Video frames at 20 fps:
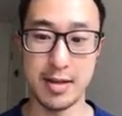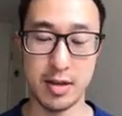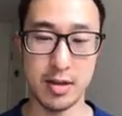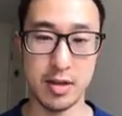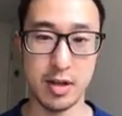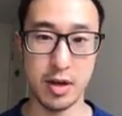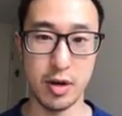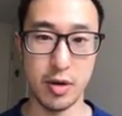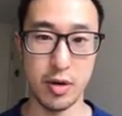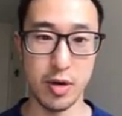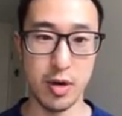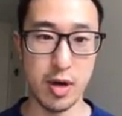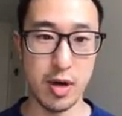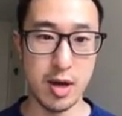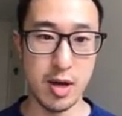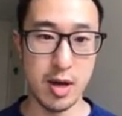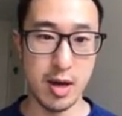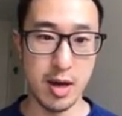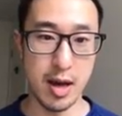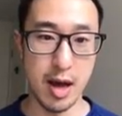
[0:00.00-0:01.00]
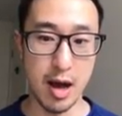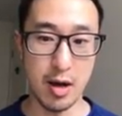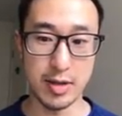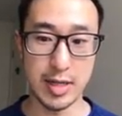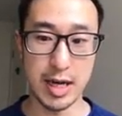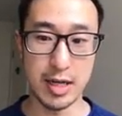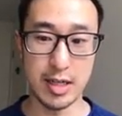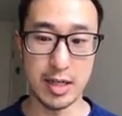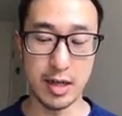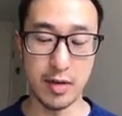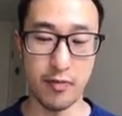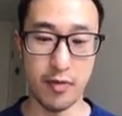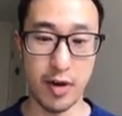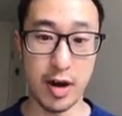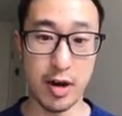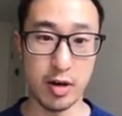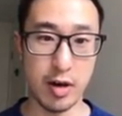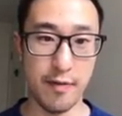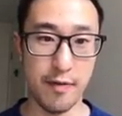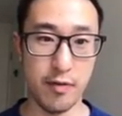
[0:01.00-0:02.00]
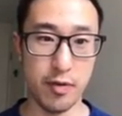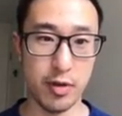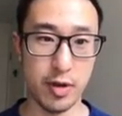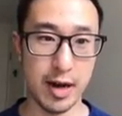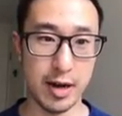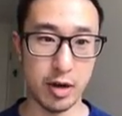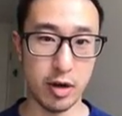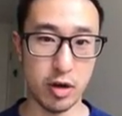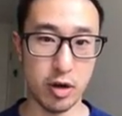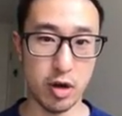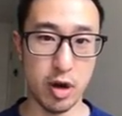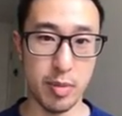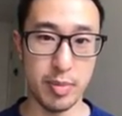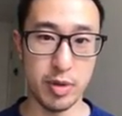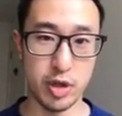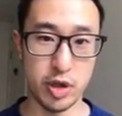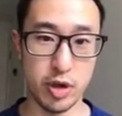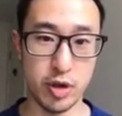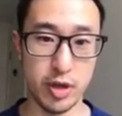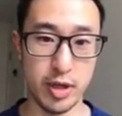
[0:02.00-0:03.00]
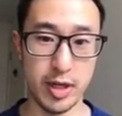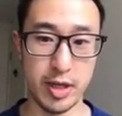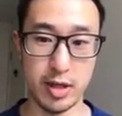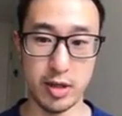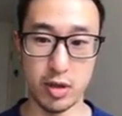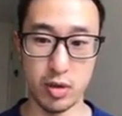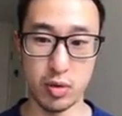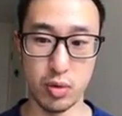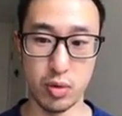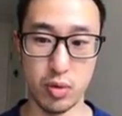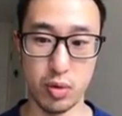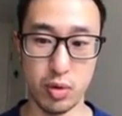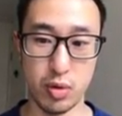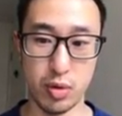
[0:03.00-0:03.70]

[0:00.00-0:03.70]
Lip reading: So I was actually very grateful that I got the opportunity to